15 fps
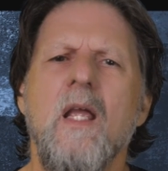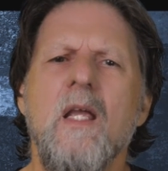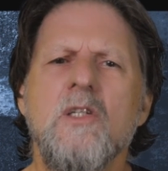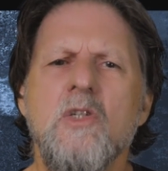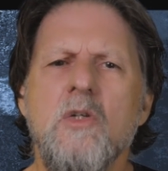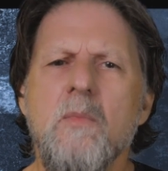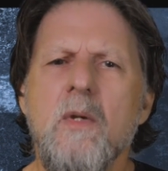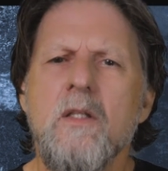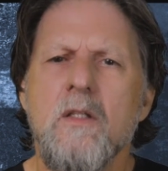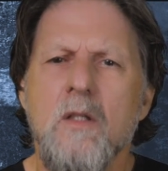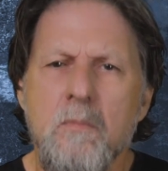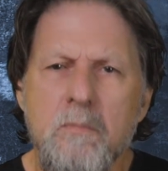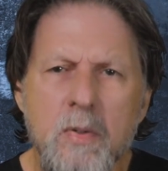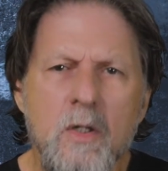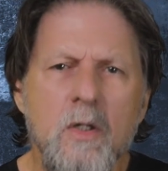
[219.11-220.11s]
instrument
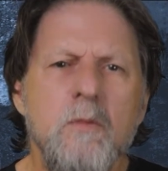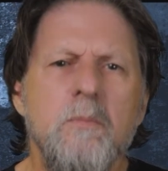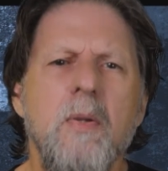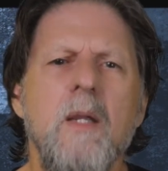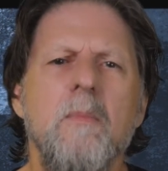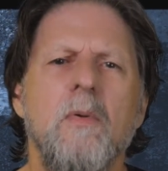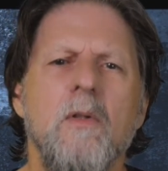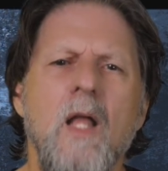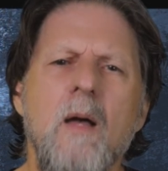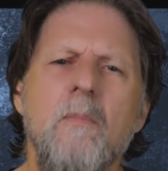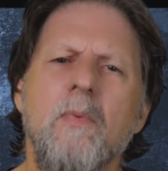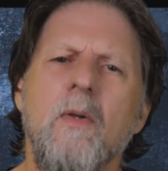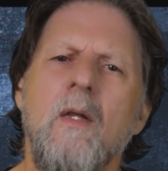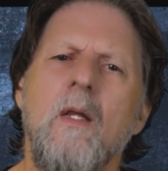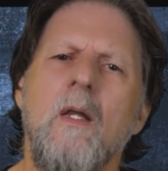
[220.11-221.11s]
to build people up,